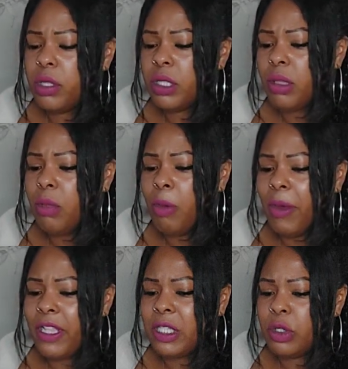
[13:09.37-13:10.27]
Tell me more
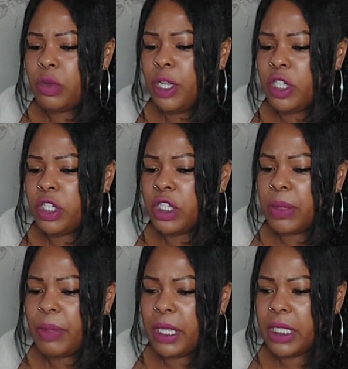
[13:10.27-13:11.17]
about the situation,
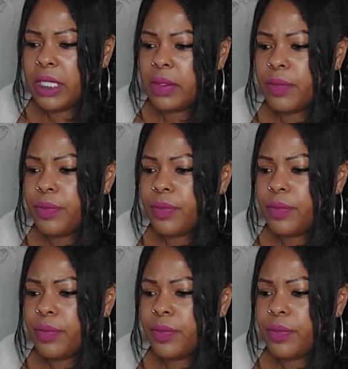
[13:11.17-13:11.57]
shit, please.